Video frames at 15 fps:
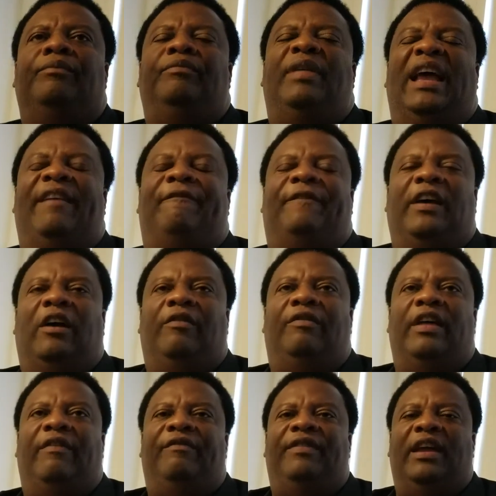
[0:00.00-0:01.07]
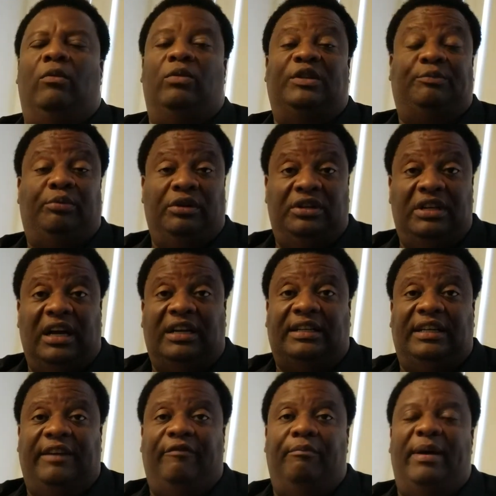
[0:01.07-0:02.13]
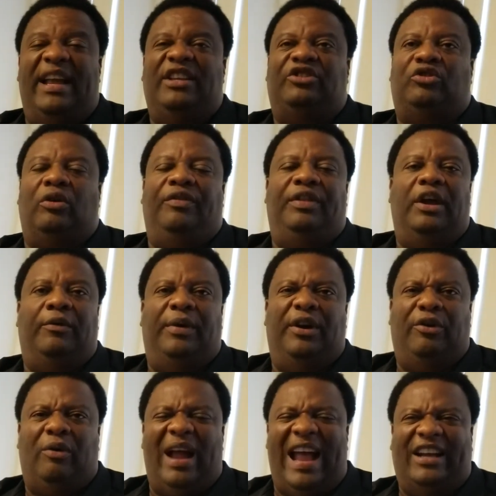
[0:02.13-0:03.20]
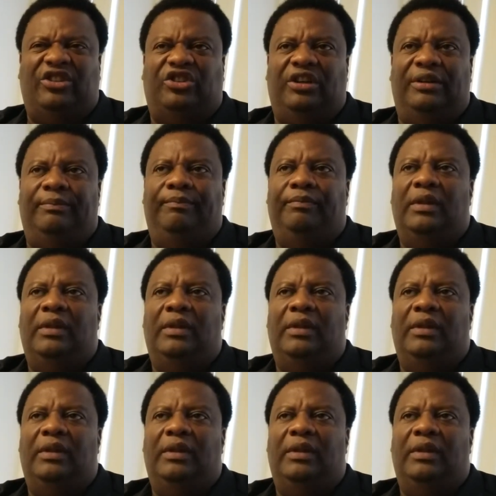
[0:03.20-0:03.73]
they felt that it was productive based on their interaction,